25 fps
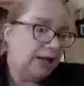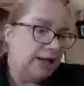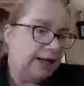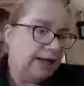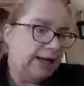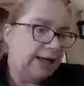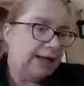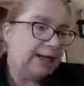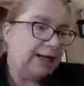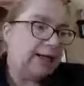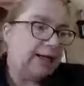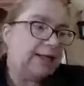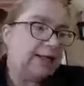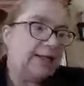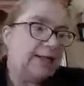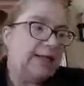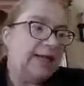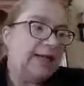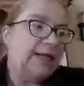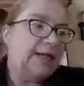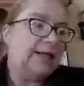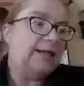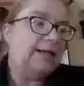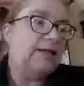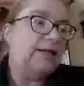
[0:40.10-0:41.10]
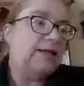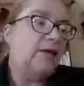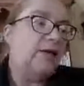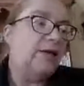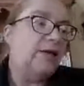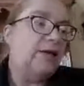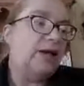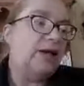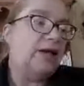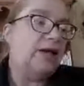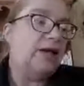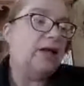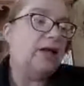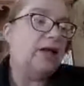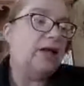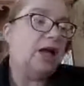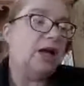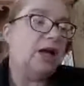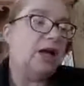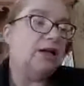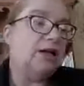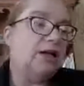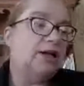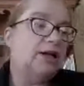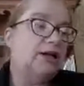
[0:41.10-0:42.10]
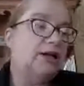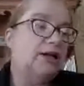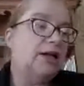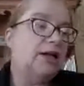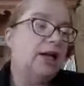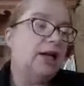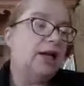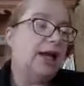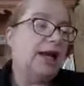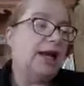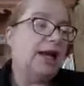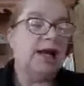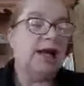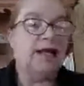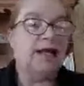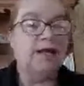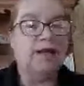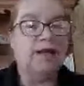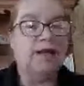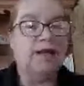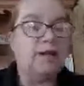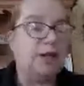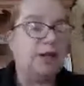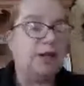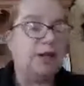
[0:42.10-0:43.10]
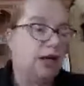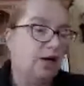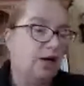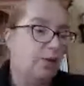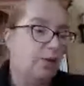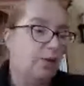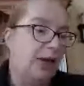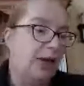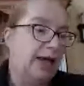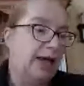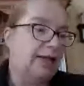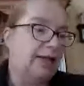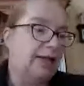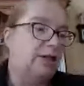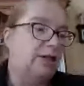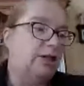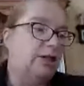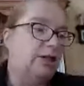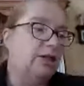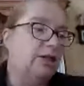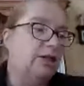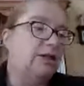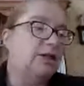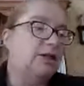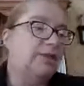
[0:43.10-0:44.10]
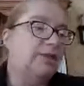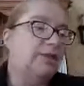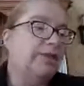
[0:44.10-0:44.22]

it contains the lungs and the air passages.